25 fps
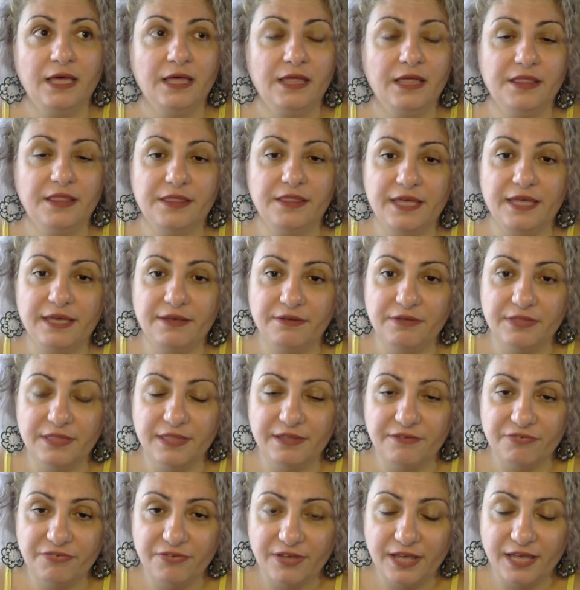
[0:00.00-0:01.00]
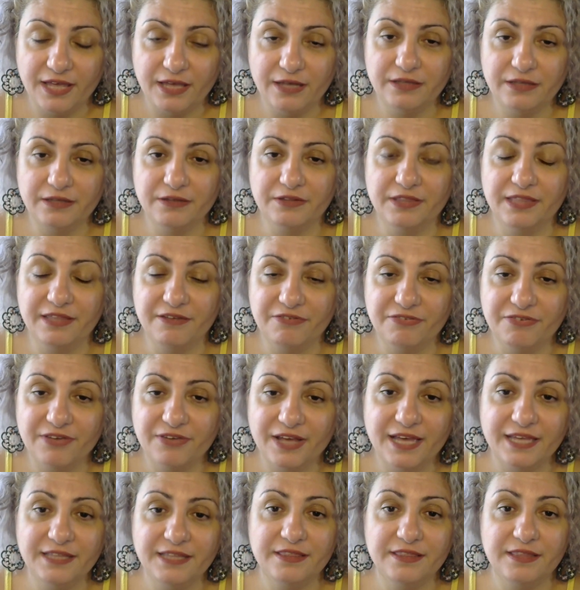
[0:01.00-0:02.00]
they
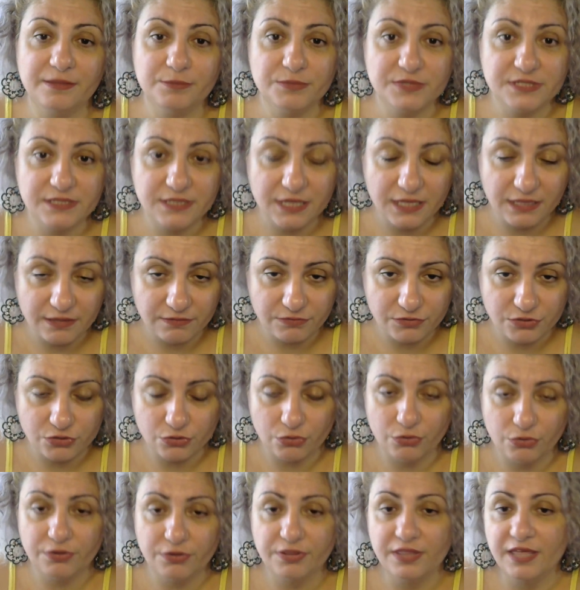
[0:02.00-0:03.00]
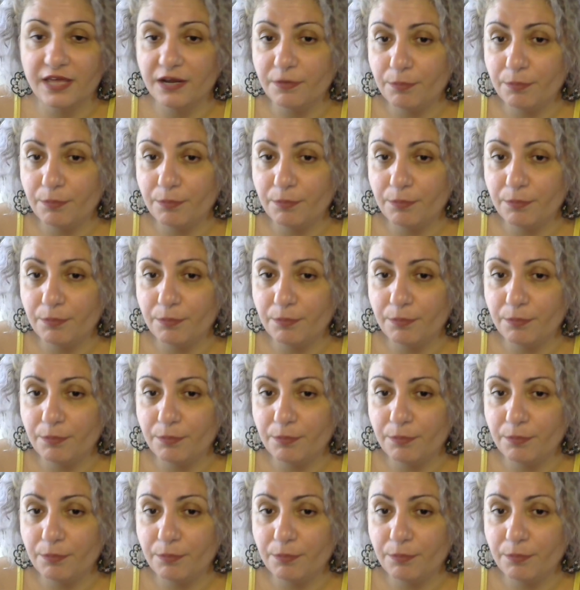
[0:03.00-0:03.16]
find themselves or their